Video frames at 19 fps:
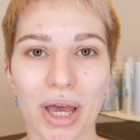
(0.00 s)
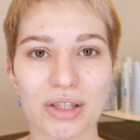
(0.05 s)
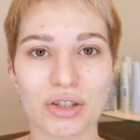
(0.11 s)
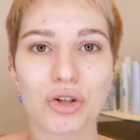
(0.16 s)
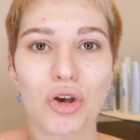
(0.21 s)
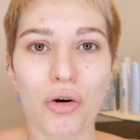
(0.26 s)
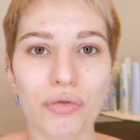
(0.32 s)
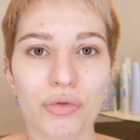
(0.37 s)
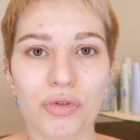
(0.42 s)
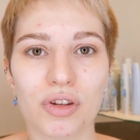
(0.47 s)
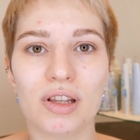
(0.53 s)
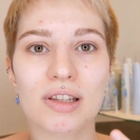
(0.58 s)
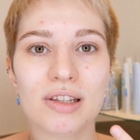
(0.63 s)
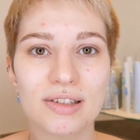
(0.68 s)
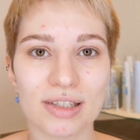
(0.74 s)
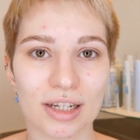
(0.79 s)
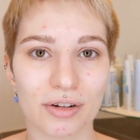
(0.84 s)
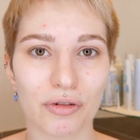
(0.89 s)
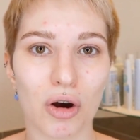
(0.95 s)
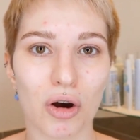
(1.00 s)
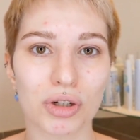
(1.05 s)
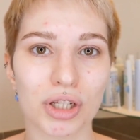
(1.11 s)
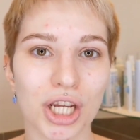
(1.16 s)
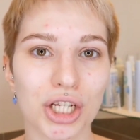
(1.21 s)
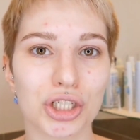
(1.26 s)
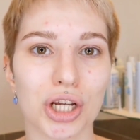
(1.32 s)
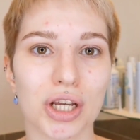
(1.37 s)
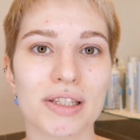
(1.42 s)
and soften the stick
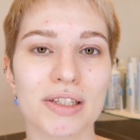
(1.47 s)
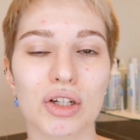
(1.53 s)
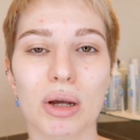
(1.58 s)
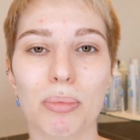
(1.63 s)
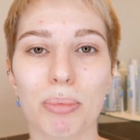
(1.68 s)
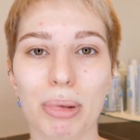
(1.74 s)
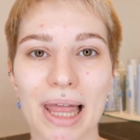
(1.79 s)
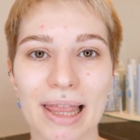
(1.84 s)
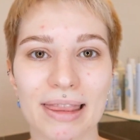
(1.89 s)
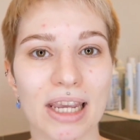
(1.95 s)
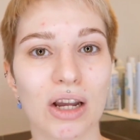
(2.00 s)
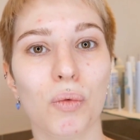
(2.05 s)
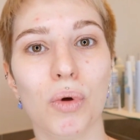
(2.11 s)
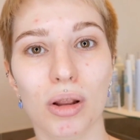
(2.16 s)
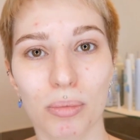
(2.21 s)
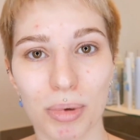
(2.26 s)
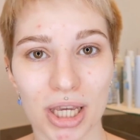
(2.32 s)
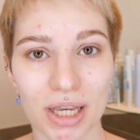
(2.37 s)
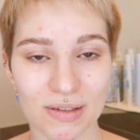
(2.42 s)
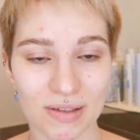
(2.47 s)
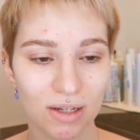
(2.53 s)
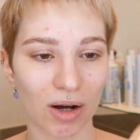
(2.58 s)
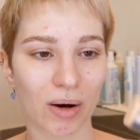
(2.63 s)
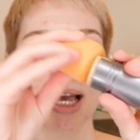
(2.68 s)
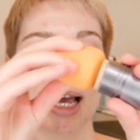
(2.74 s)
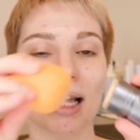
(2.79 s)
foundation so that blending will be easier.